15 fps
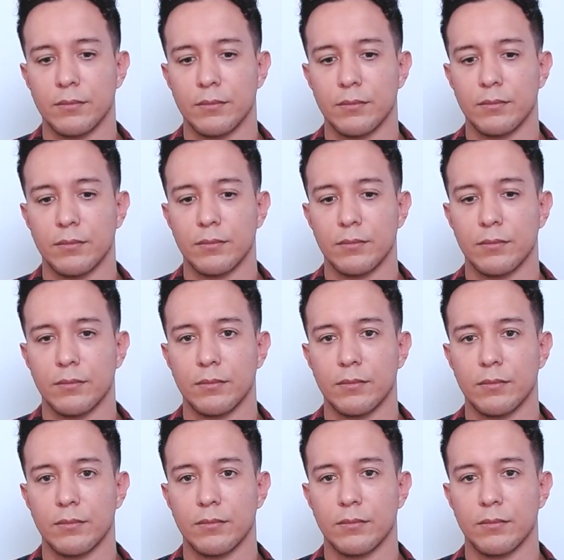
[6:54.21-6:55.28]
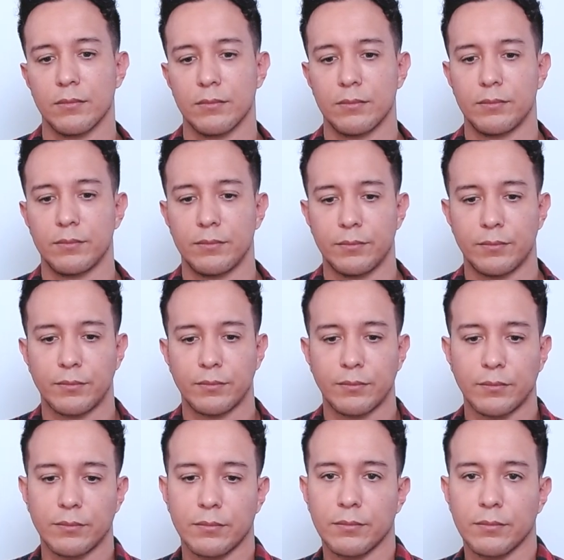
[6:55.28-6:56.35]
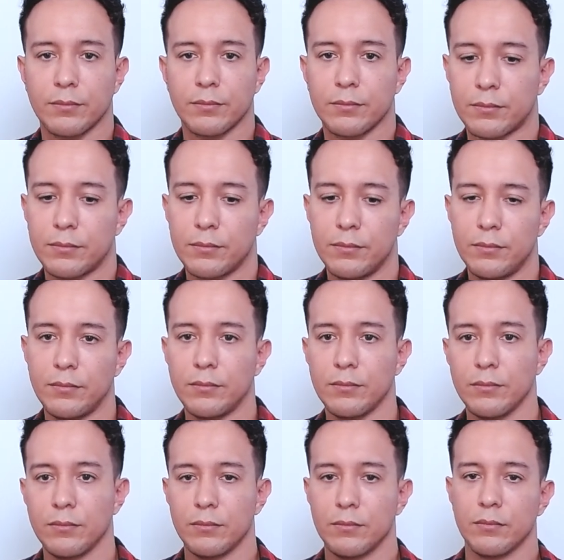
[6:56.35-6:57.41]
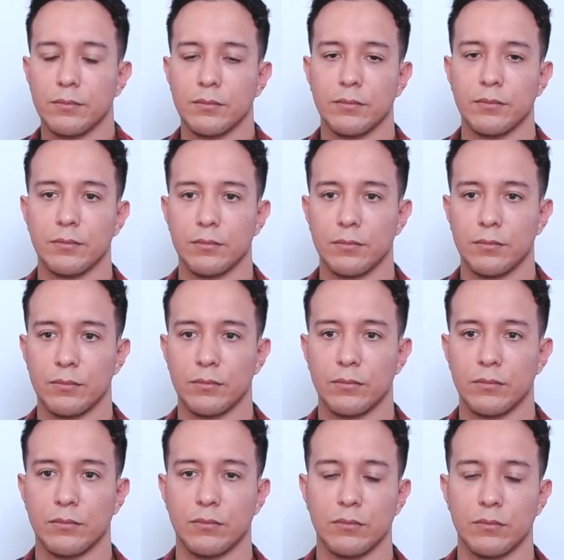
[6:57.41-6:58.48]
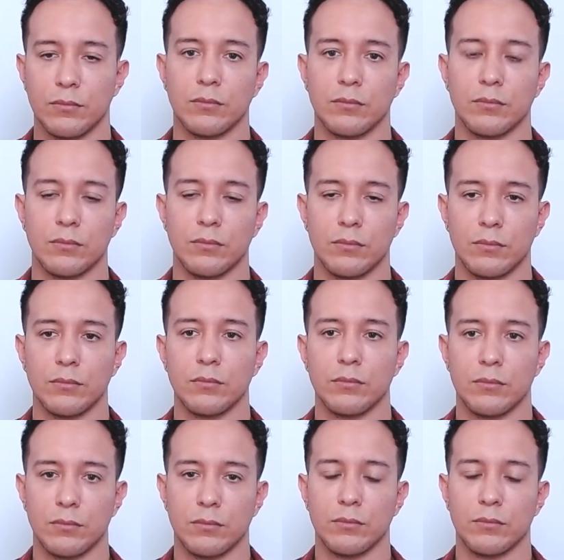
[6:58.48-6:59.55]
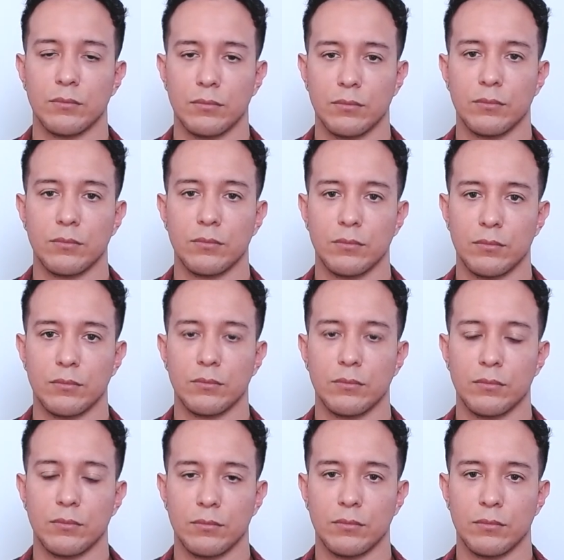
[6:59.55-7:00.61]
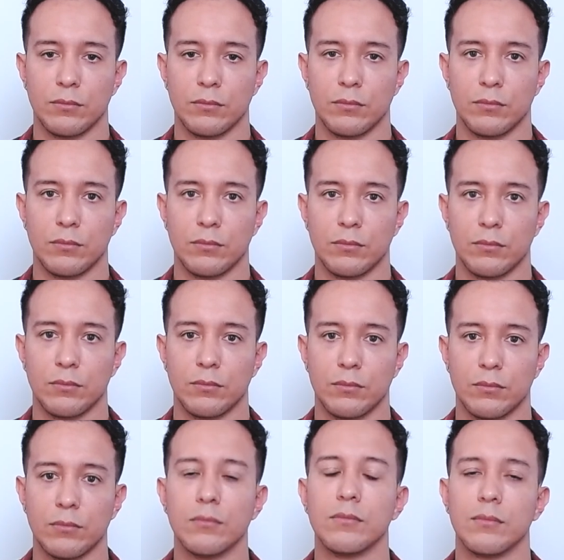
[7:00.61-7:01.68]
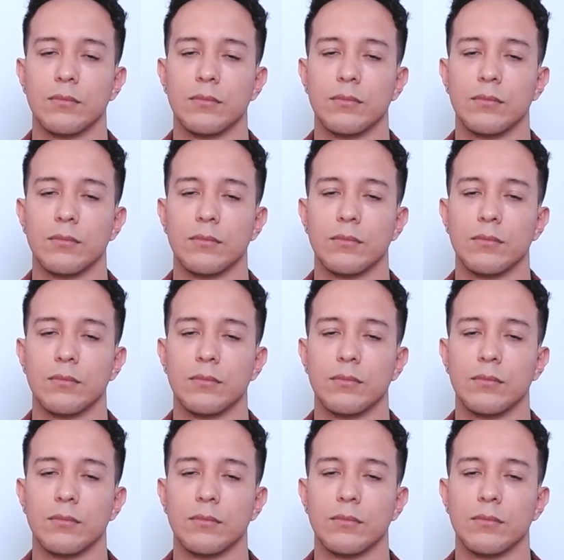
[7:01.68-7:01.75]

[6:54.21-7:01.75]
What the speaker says: (not speaking)